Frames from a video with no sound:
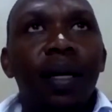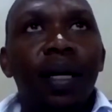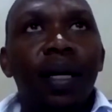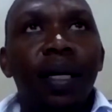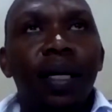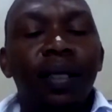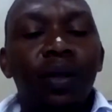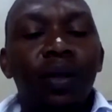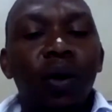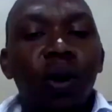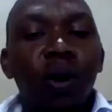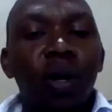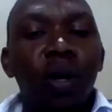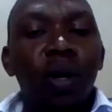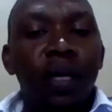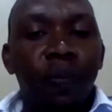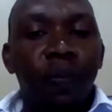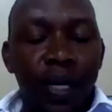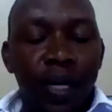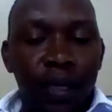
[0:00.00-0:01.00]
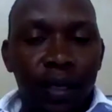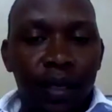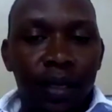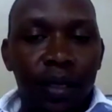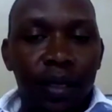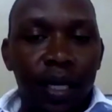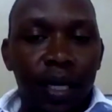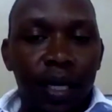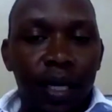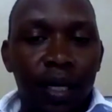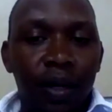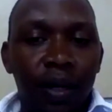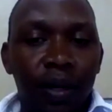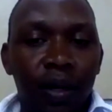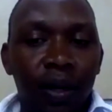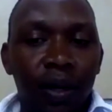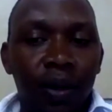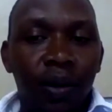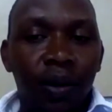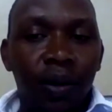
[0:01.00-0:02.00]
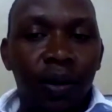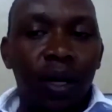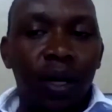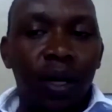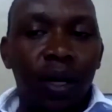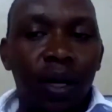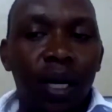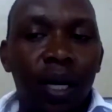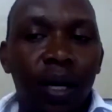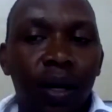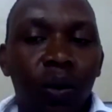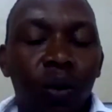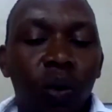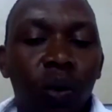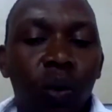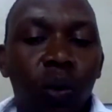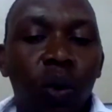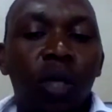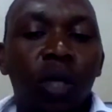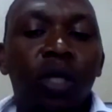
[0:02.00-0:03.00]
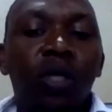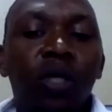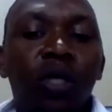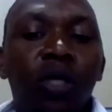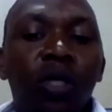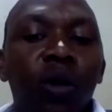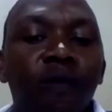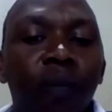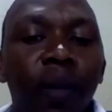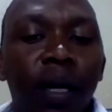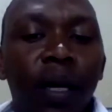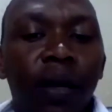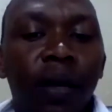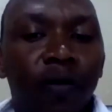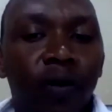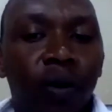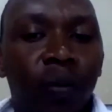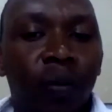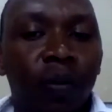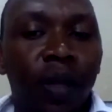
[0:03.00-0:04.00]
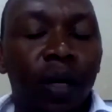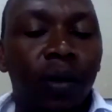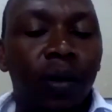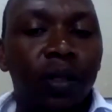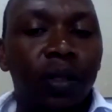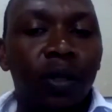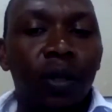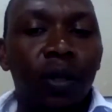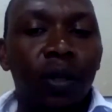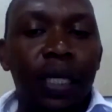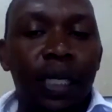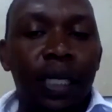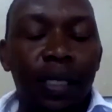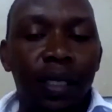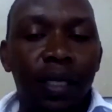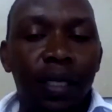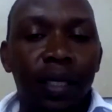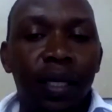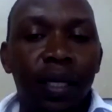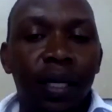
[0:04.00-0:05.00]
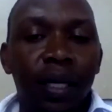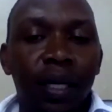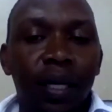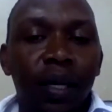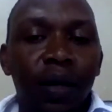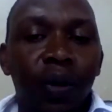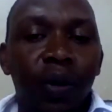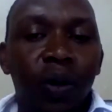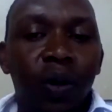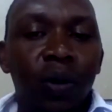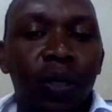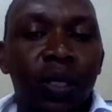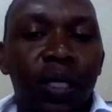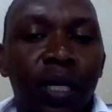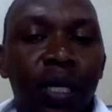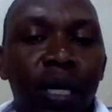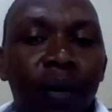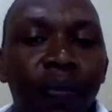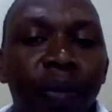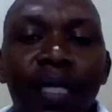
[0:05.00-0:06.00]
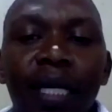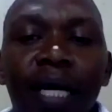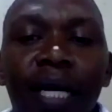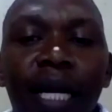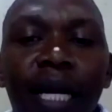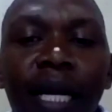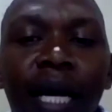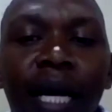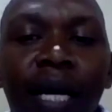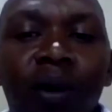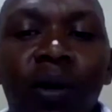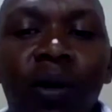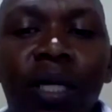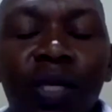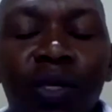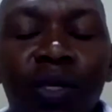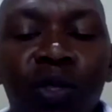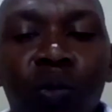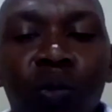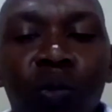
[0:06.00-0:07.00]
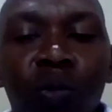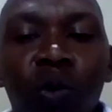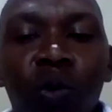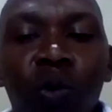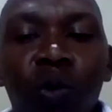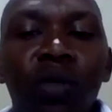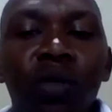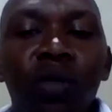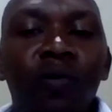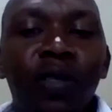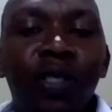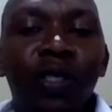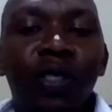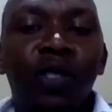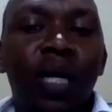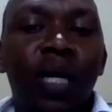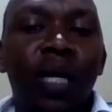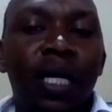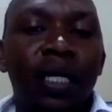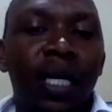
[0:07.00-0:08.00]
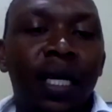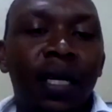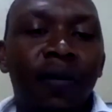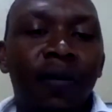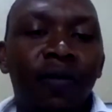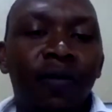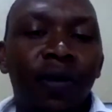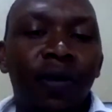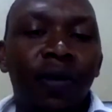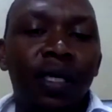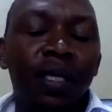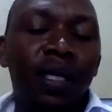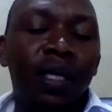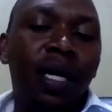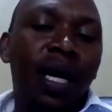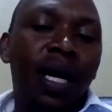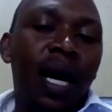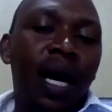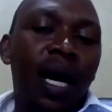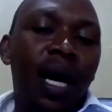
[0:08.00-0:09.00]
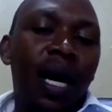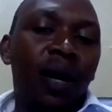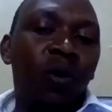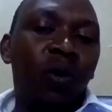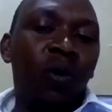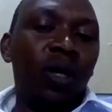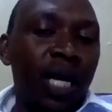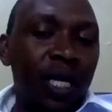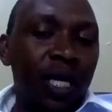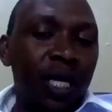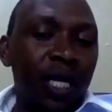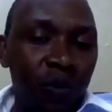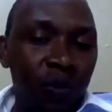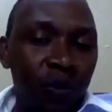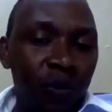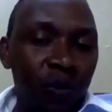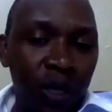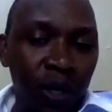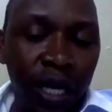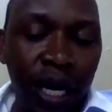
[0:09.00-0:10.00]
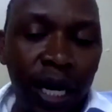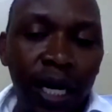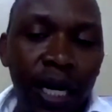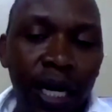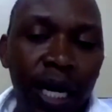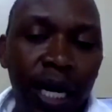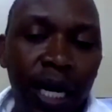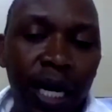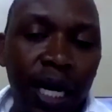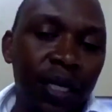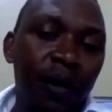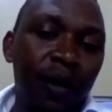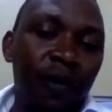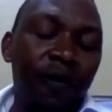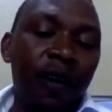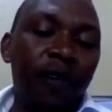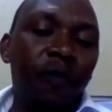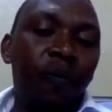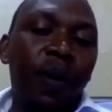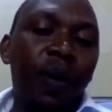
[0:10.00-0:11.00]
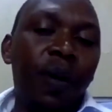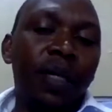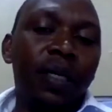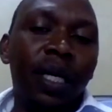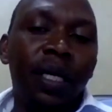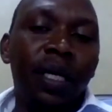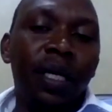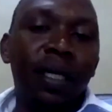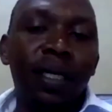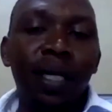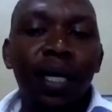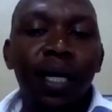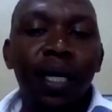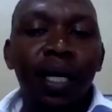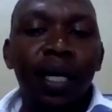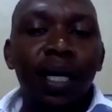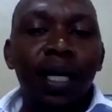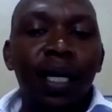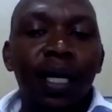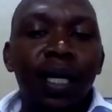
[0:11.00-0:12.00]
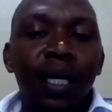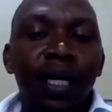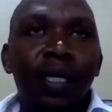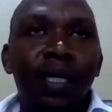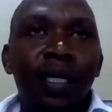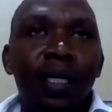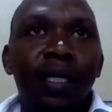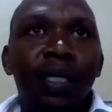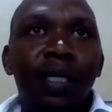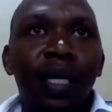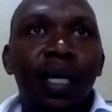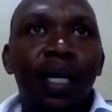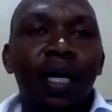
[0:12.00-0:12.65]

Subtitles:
it all depends on what you have made from the consultancy. Because basically, I don't assume what you've issued as an invoice and what has been withheld as 5% is